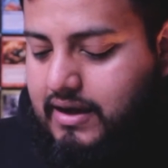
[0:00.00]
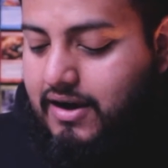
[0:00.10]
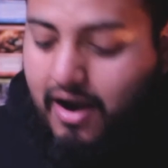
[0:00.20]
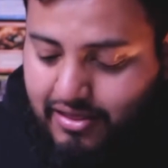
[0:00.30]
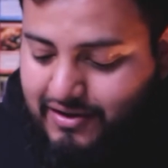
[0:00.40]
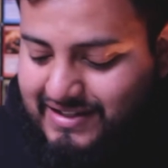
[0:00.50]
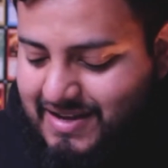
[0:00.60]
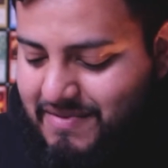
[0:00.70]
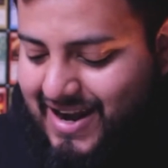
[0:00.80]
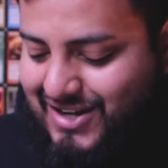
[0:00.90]
another
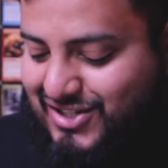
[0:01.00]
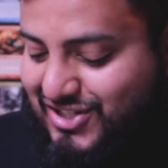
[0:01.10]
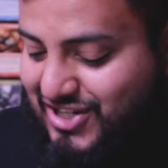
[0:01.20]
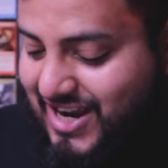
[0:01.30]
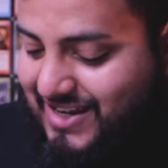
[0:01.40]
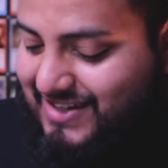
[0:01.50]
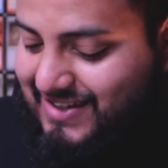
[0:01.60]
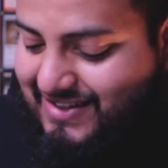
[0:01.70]
intimidation check